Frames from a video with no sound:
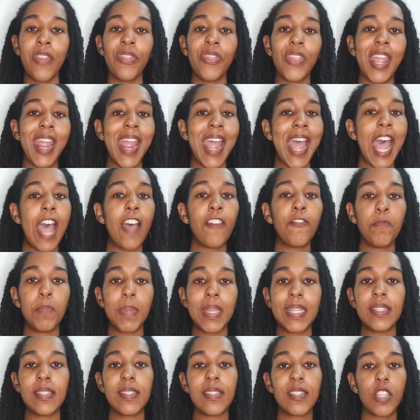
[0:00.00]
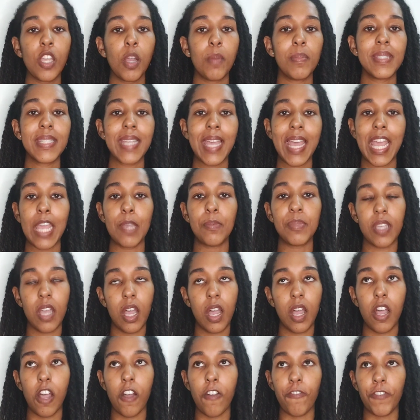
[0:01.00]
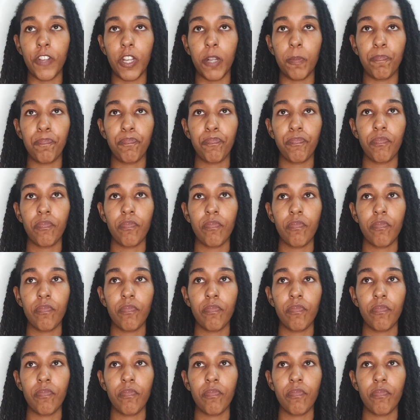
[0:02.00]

There have been some types of